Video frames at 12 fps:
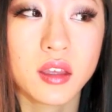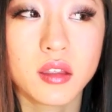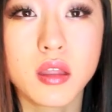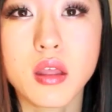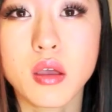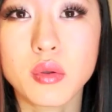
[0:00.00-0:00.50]

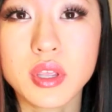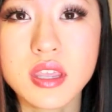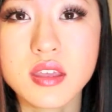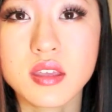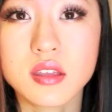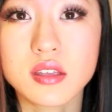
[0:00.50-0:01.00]
you know,
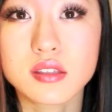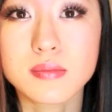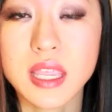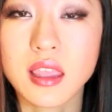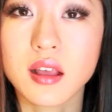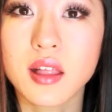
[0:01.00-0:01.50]
he is
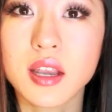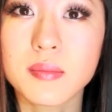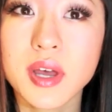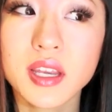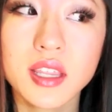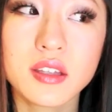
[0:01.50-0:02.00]
making a lot of
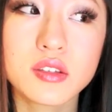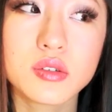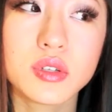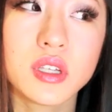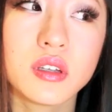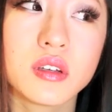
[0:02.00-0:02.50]
money and
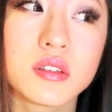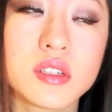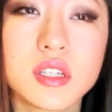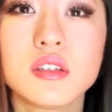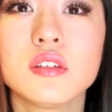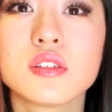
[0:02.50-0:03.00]
doing
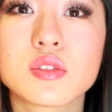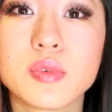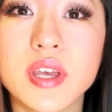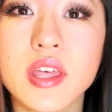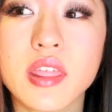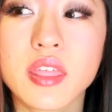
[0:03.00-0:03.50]
deals
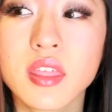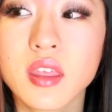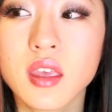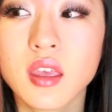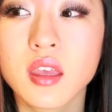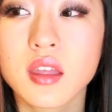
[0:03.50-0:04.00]
with
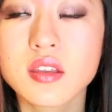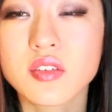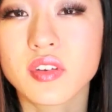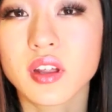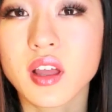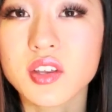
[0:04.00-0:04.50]

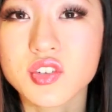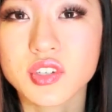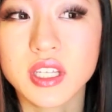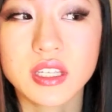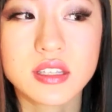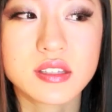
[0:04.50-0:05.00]
different
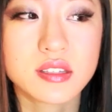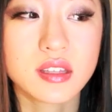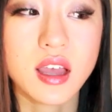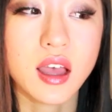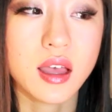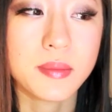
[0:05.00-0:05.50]
countries
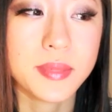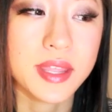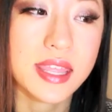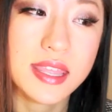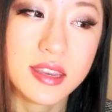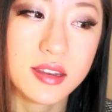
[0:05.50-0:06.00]

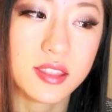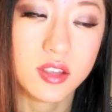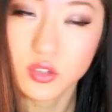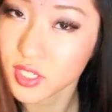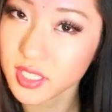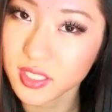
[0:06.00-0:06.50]
in the
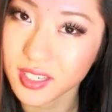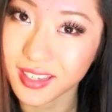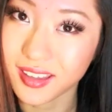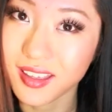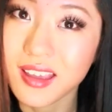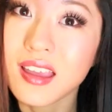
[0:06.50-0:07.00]

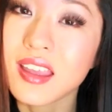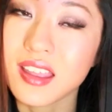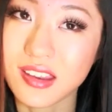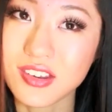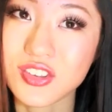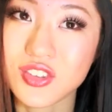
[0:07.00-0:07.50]
utility
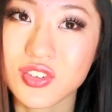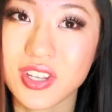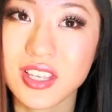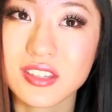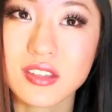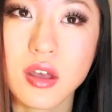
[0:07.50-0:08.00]

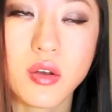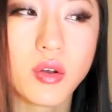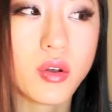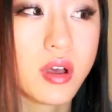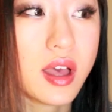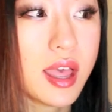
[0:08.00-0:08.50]
industry.
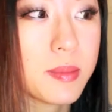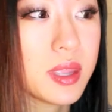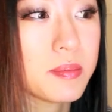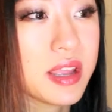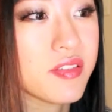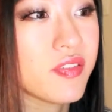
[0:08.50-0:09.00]
So, I
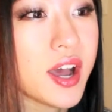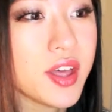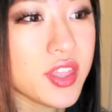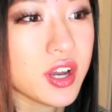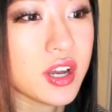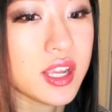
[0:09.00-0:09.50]
mean, my
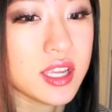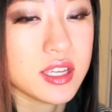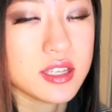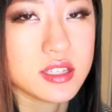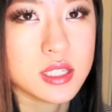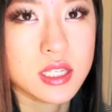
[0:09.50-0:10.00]
father
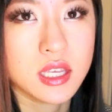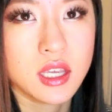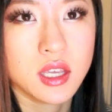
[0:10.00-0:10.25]
is